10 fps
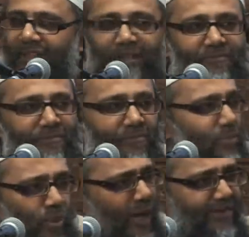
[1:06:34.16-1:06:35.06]
for her,
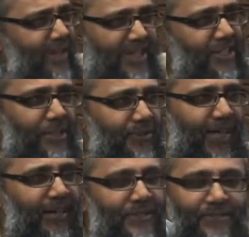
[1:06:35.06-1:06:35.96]
whatever he has to do in
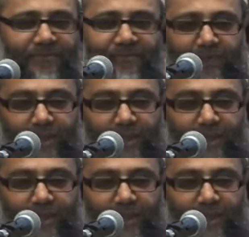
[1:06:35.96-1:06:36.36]
the house.